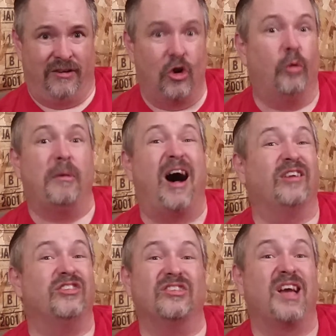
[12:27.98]
No
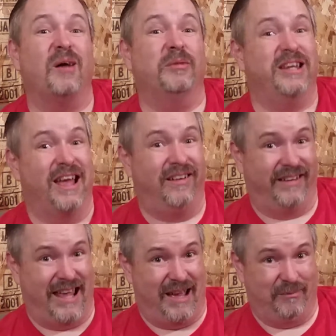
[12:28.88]
boss is coming
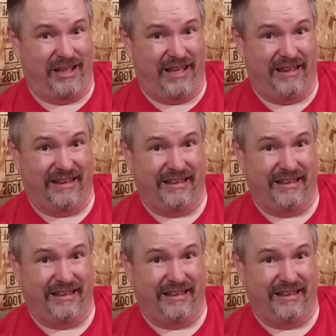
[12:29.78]
yelling at me.